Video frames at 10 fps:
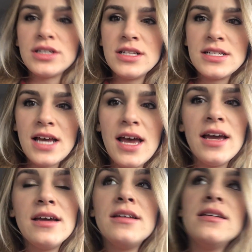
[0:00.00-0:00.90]
during the
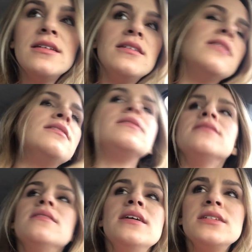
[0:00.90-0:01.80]
day
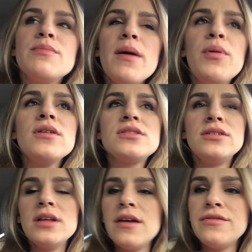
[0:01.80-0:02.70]
into my
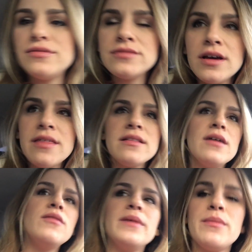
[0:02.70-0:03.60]
personal life. I think
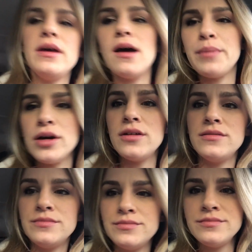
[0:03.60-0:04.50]
that would make me happier.
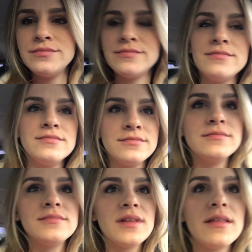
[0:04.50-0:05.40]

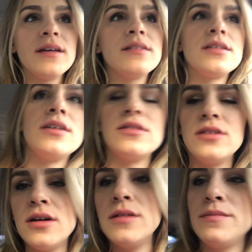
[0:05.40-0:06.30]
I think that's a good call.